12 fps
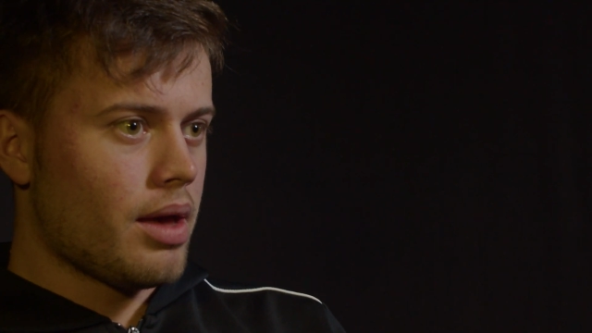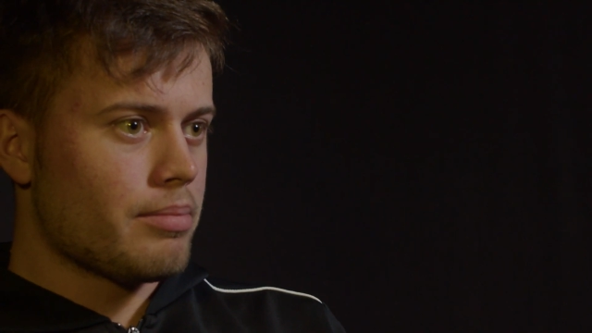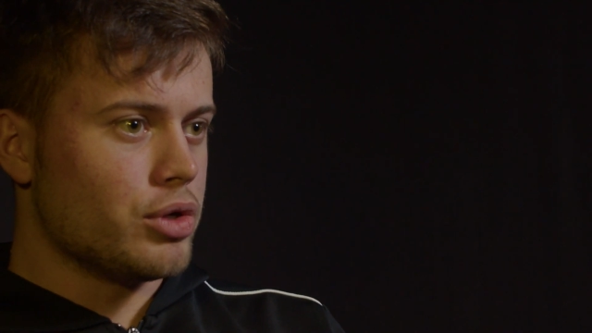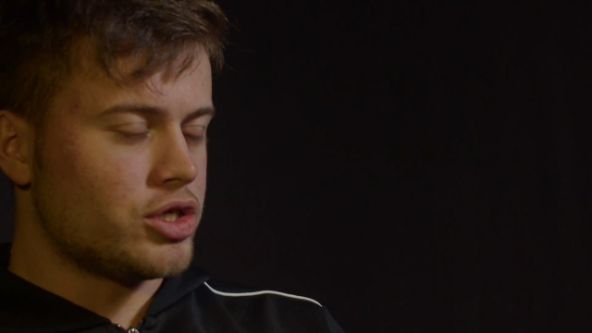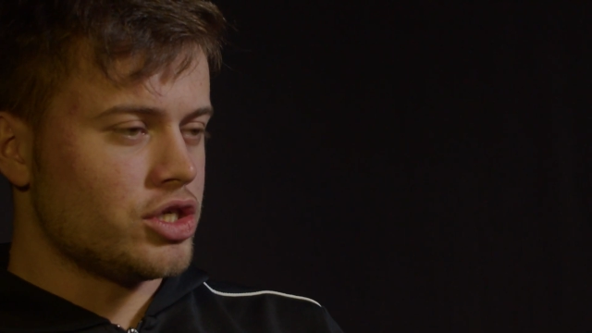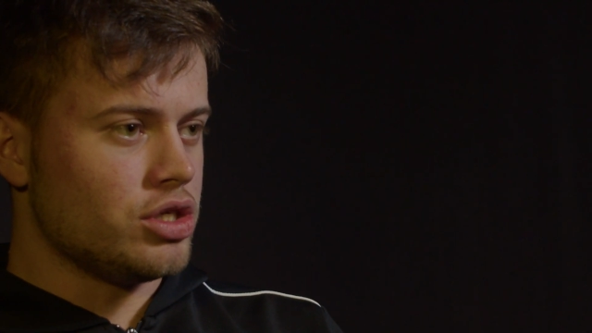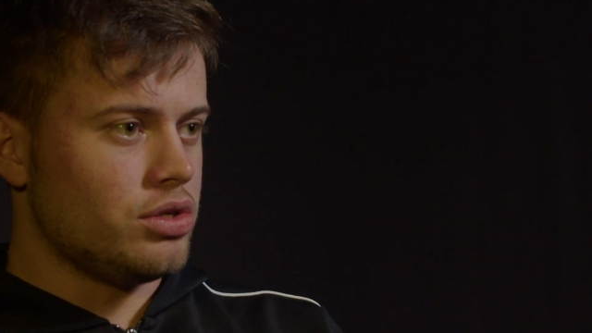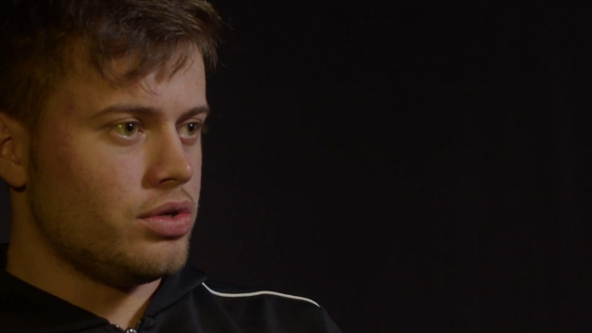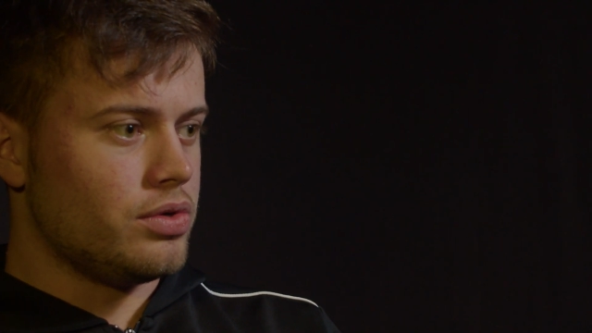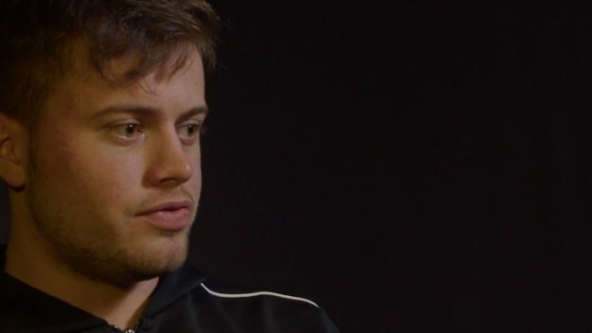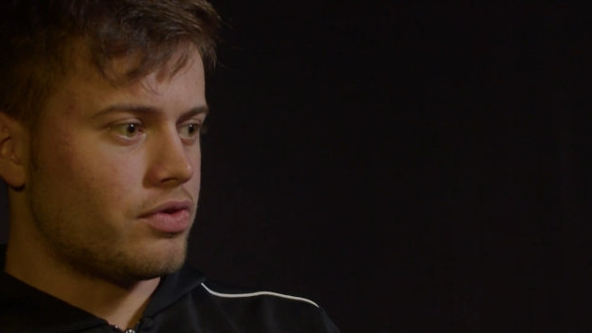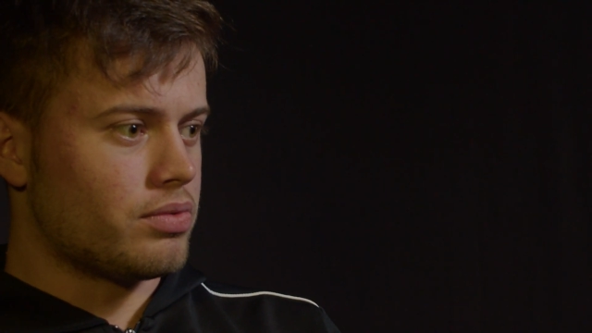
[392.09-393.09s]
pushing
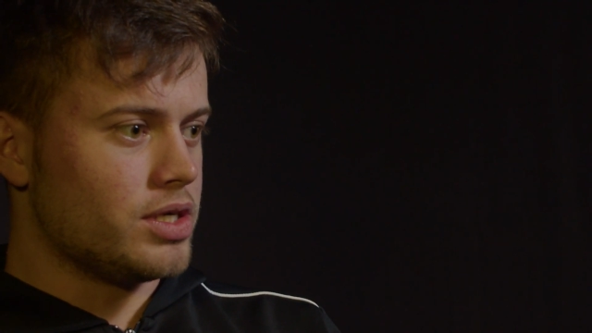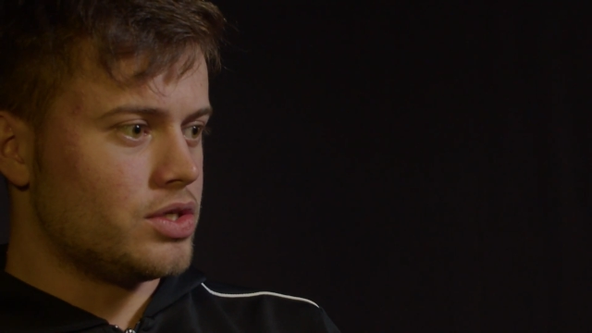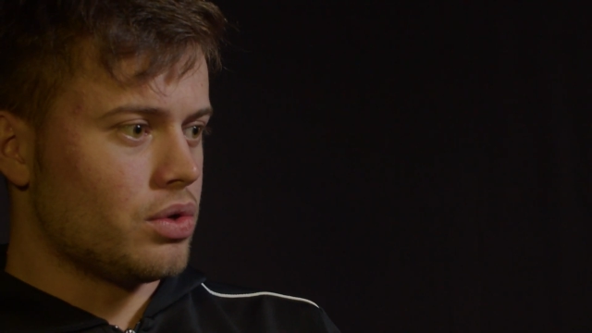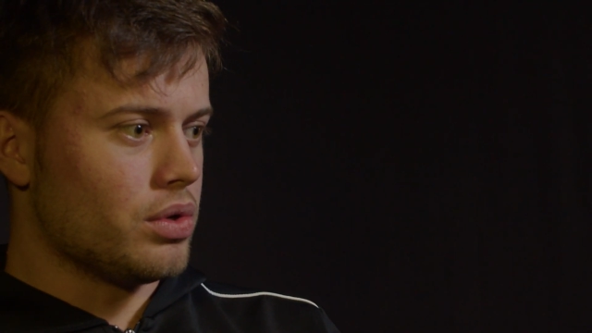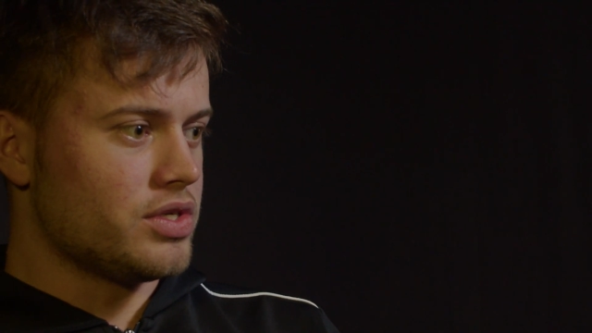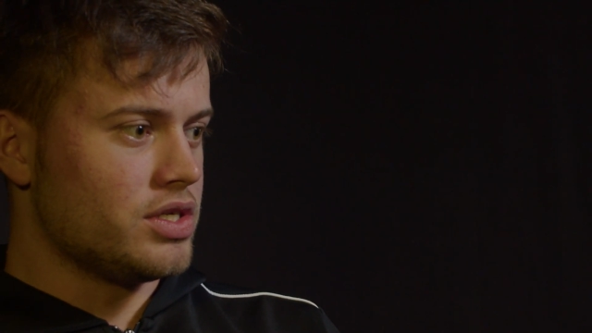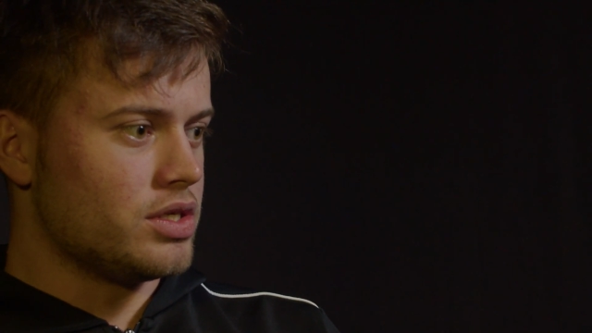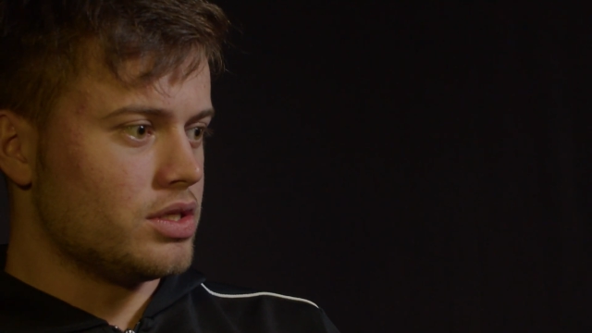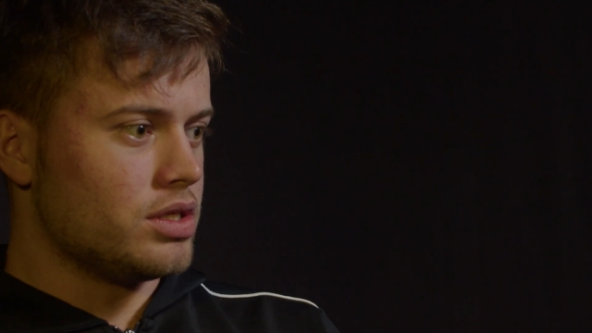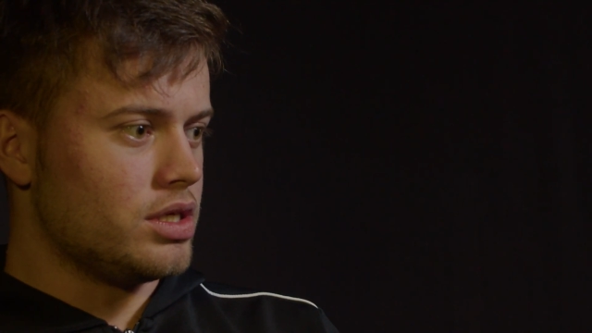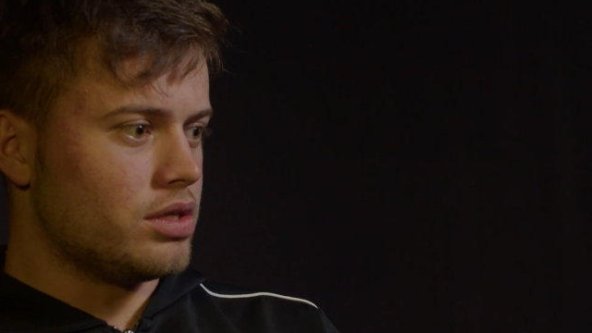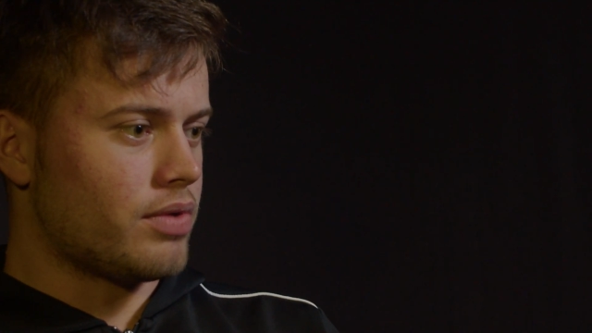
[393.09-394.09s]
you for resources
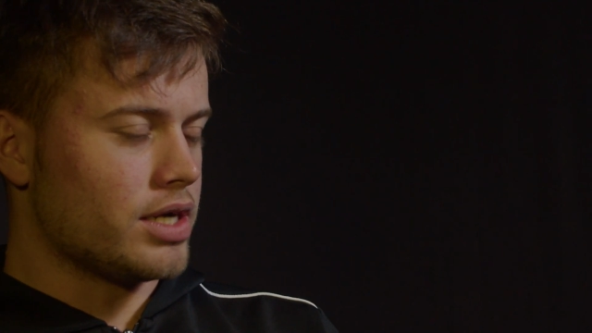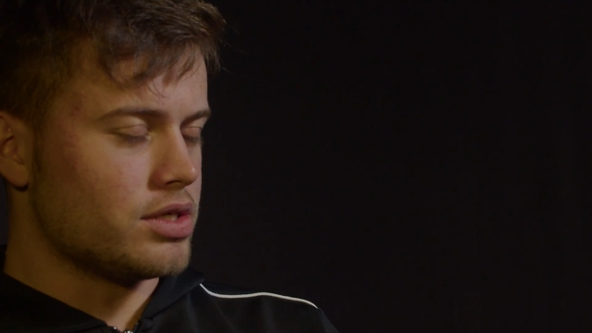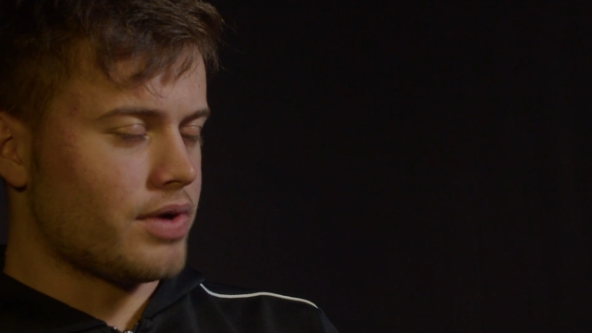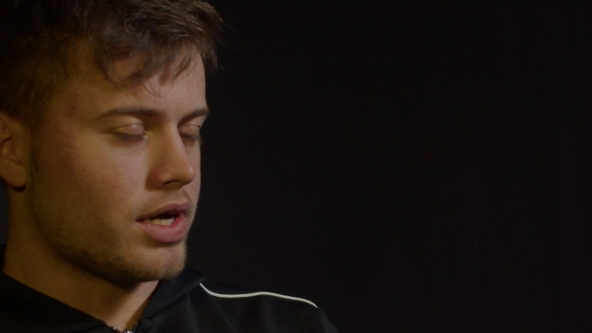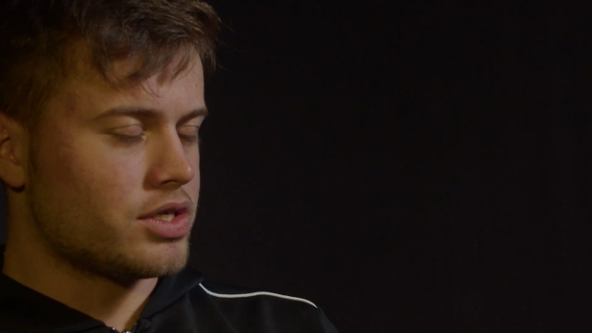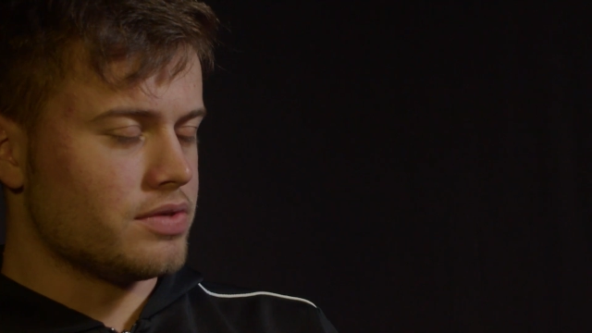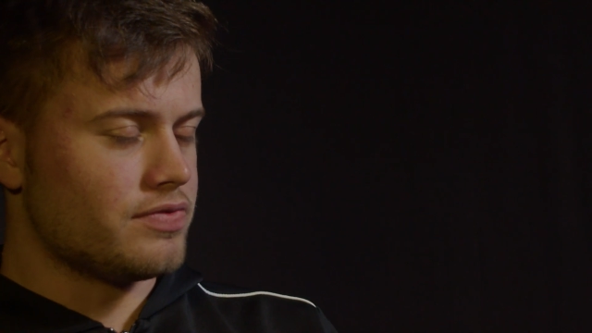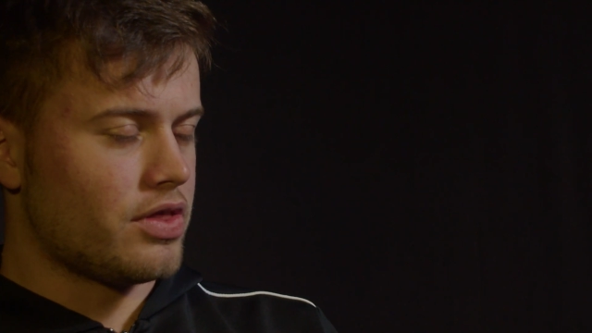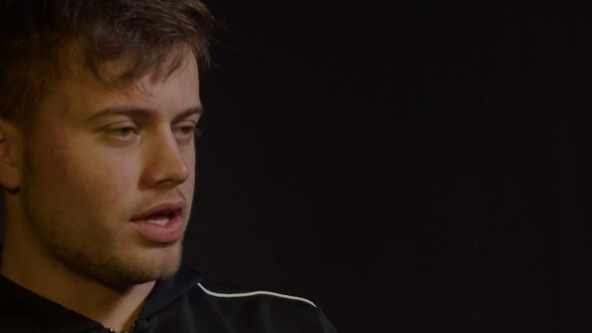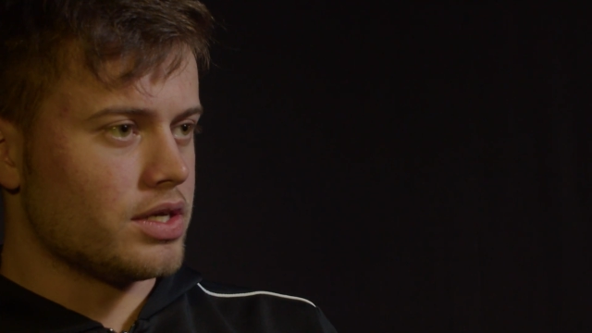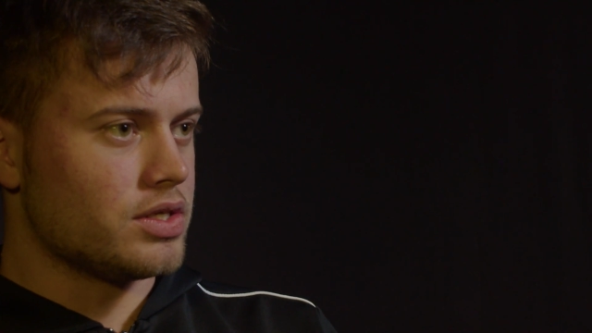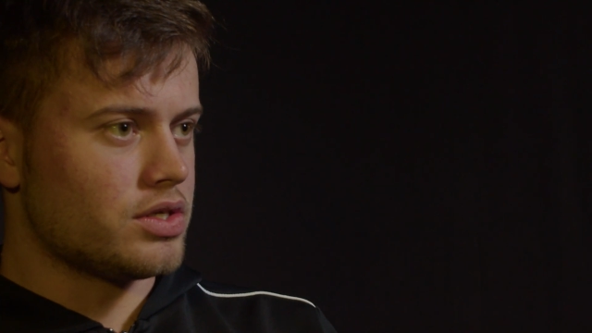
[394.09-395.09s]
in the right direction for
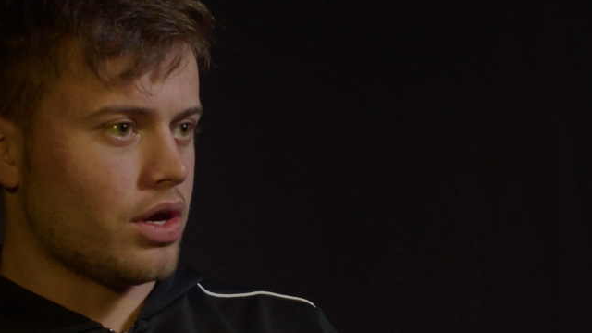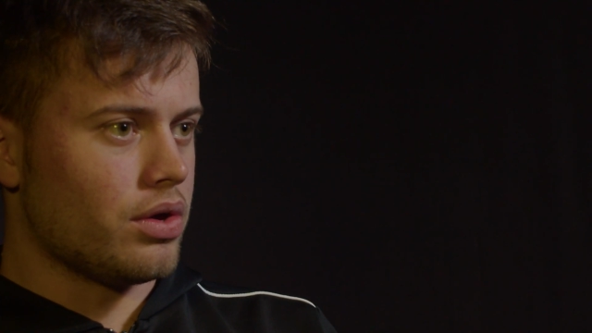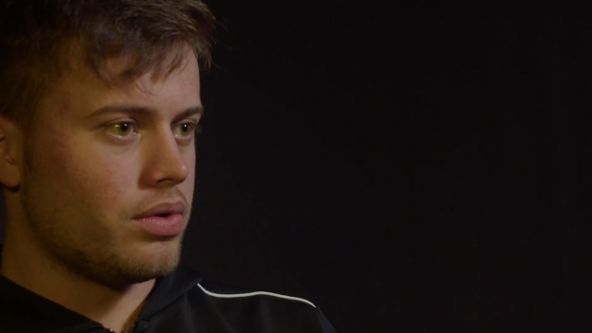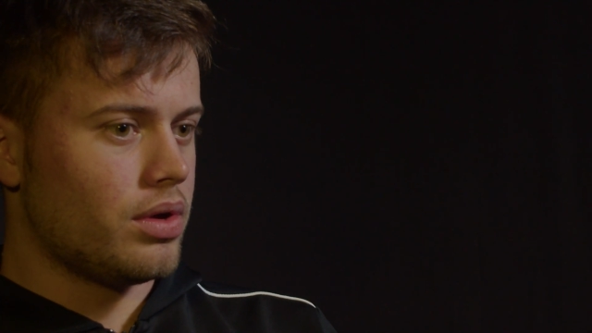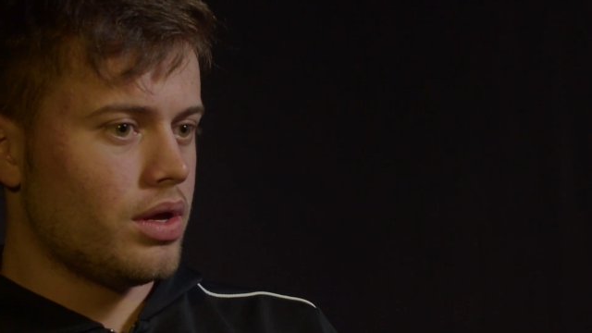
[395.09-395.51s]
things. So